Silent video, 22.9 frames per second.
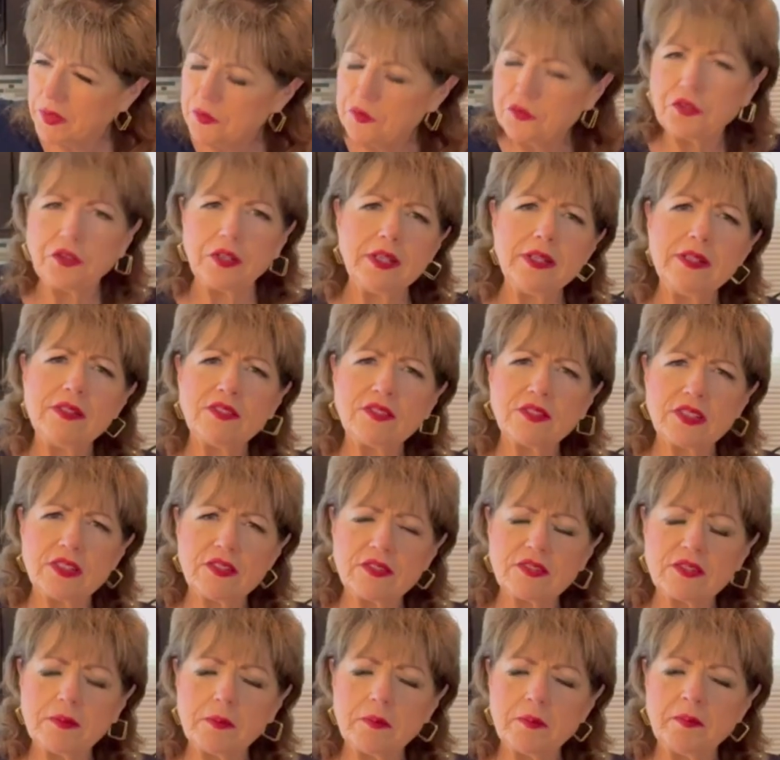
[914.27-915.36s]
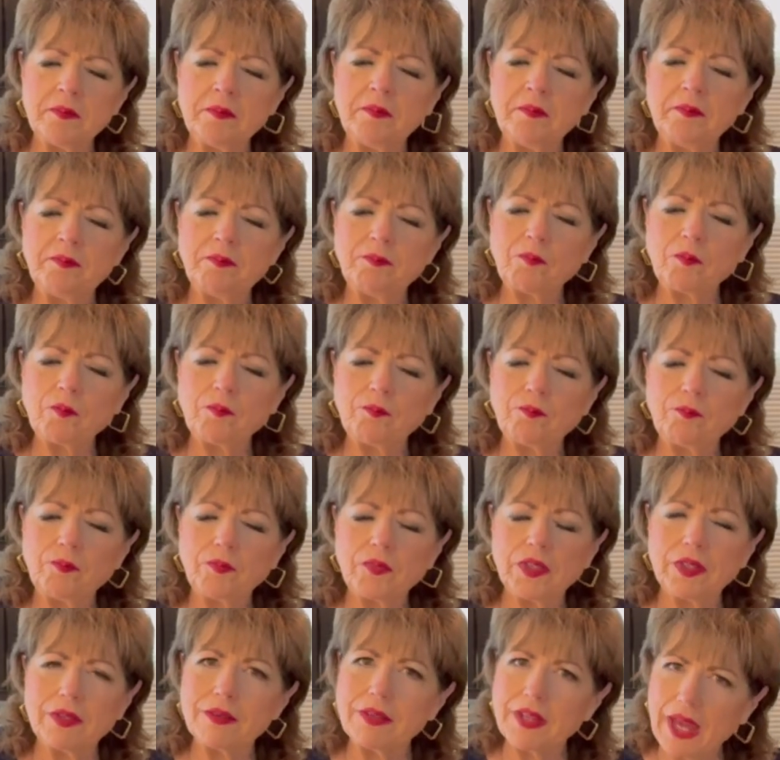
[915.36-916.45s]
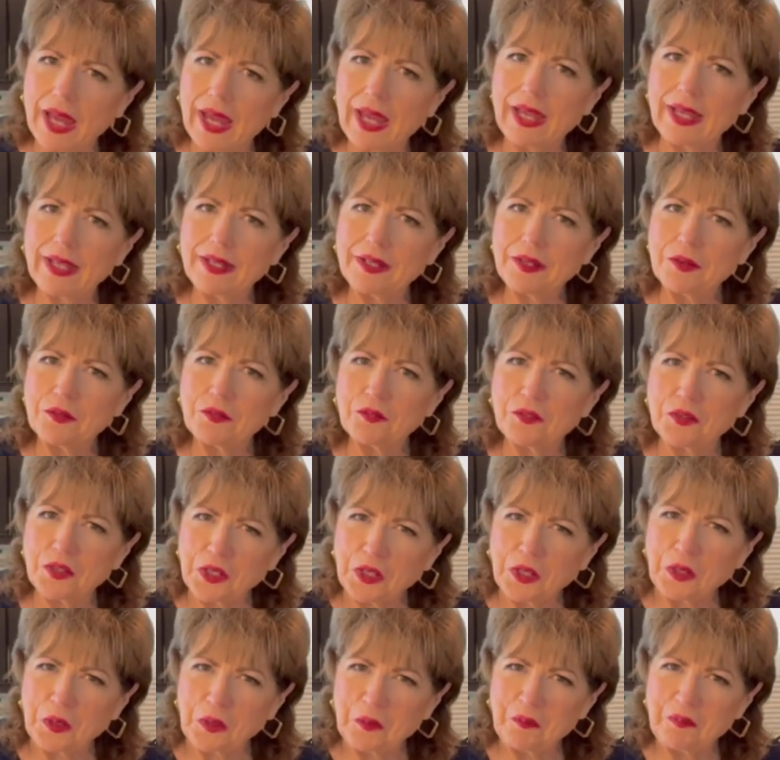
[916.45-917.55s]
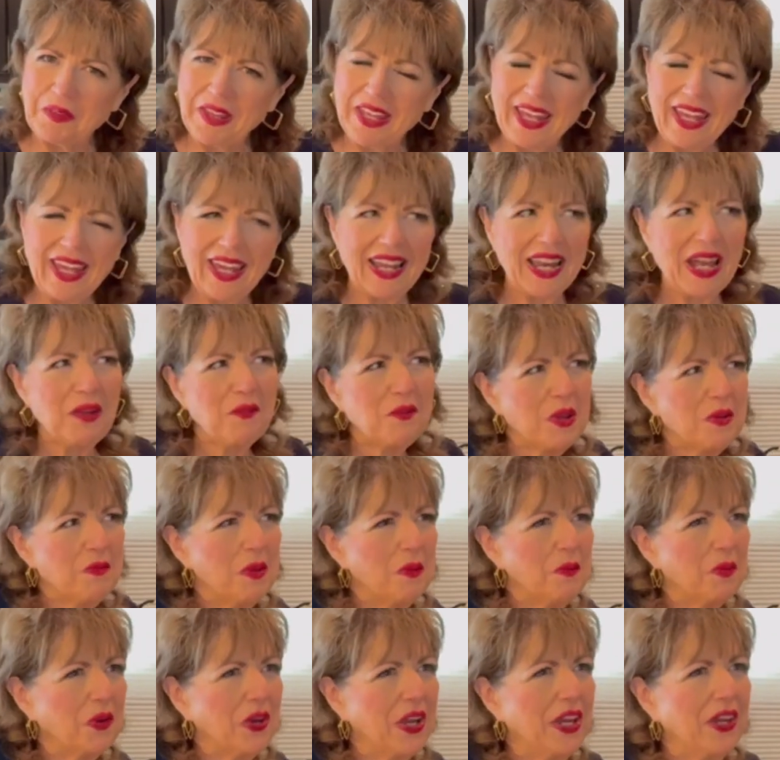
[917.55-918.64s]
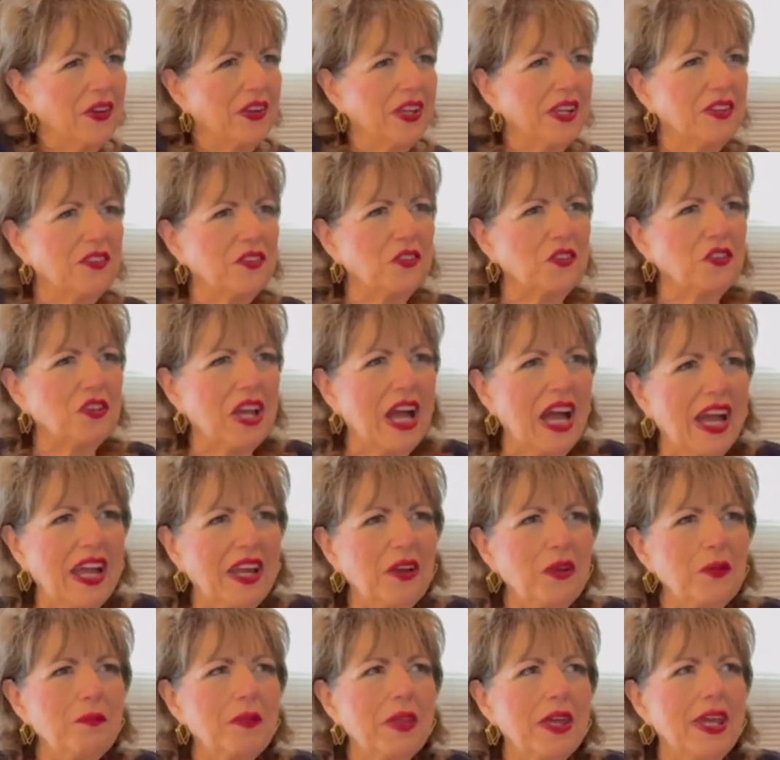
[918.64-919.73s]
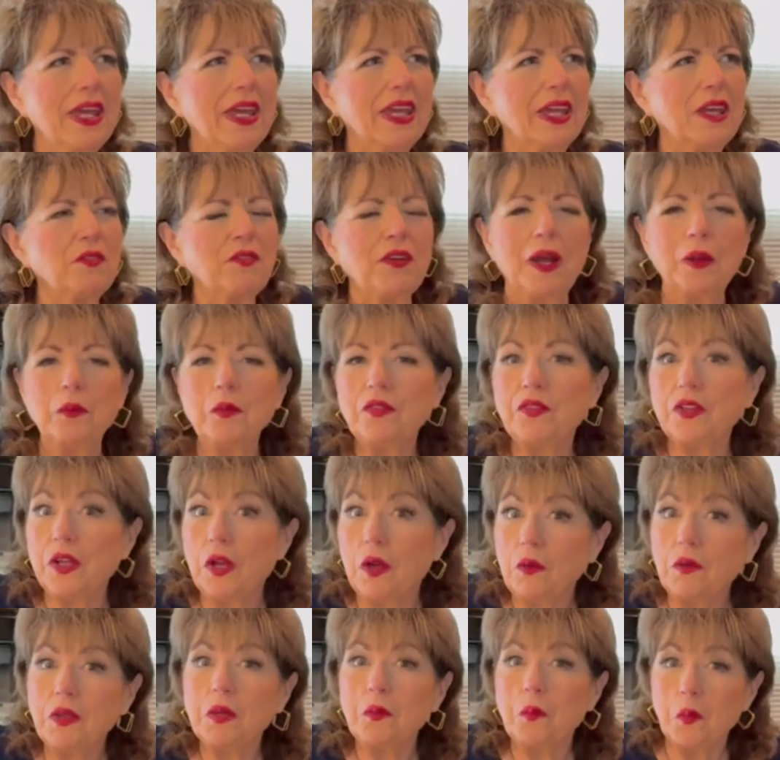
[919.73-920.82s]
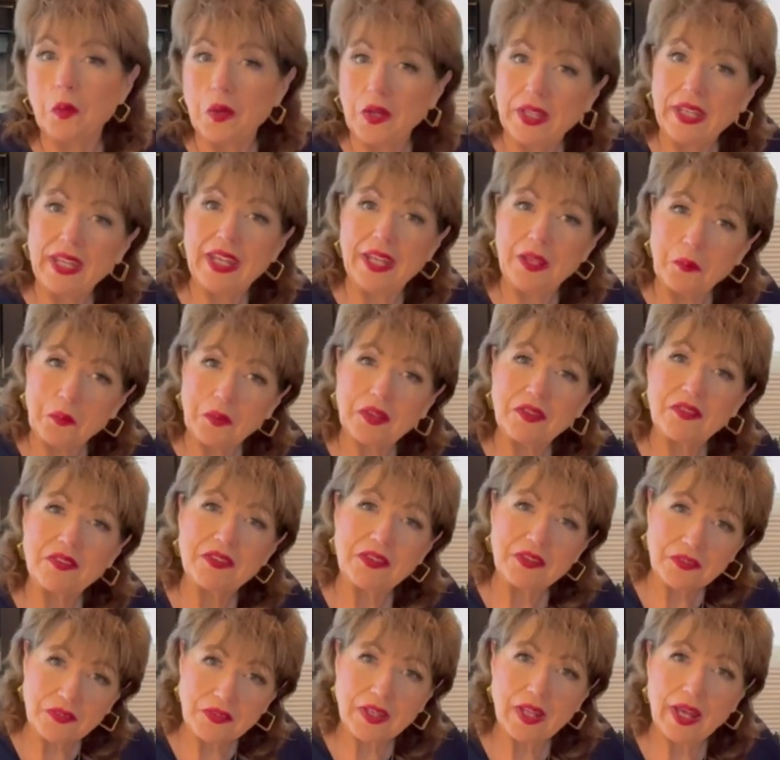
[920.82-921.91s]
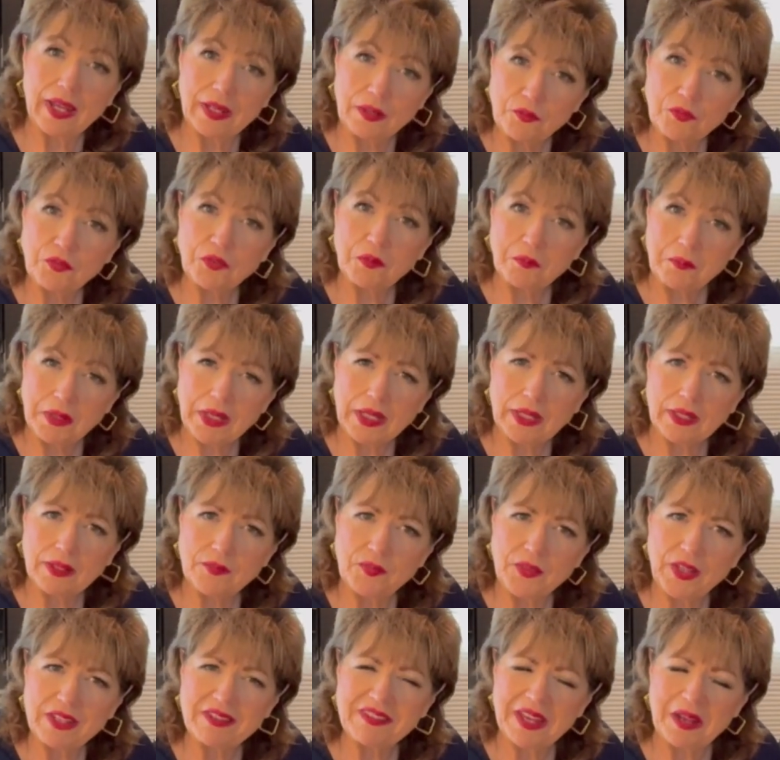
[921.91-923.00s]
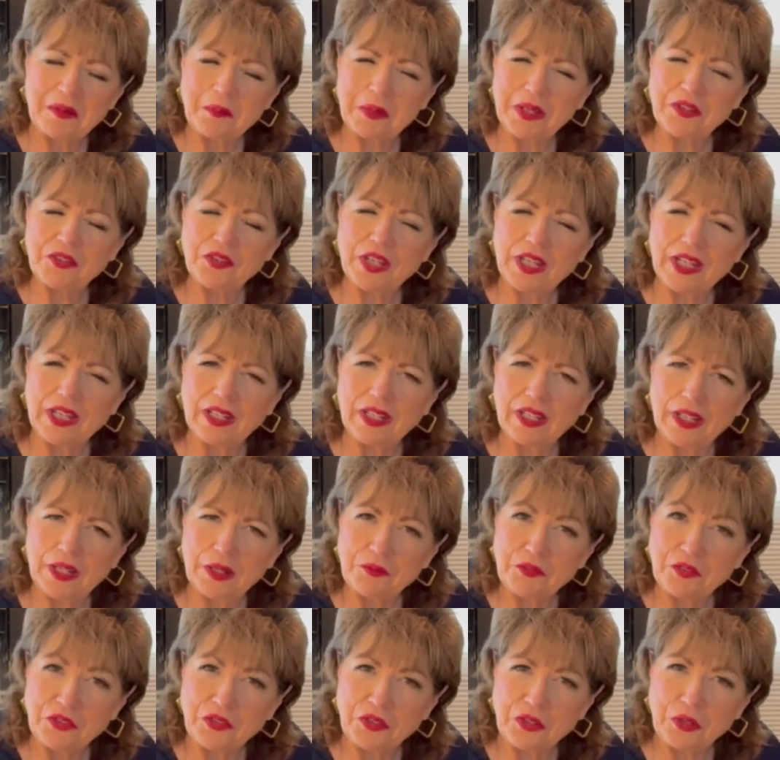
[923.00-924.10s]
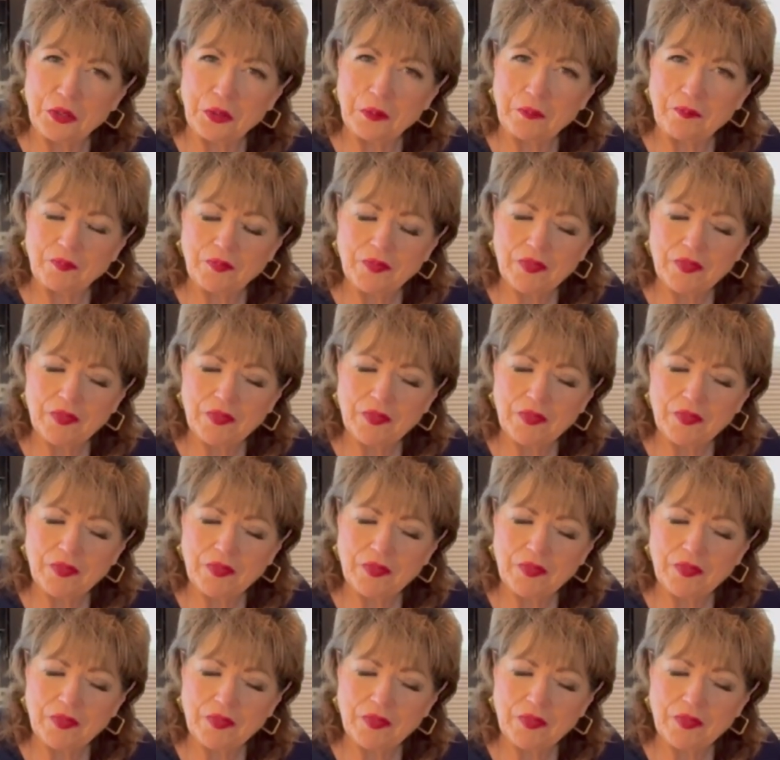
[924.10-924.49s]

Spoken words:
Jesus died for you. And I remember hearing as a child, if I was the only one, he would have still died for me. That's how much he loves you.